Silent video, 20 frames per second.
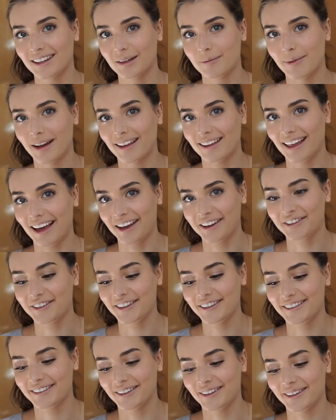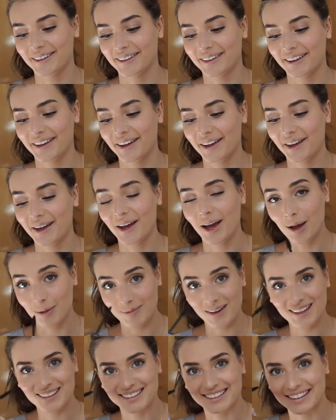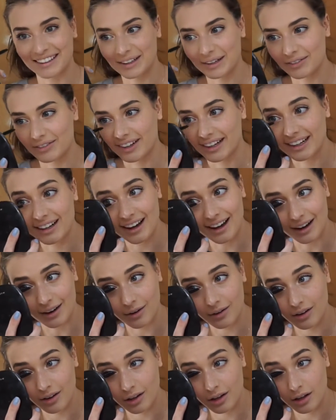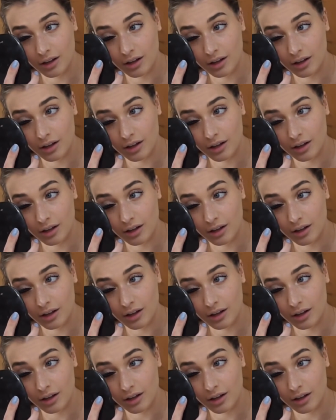Like my lashes look amazing right now.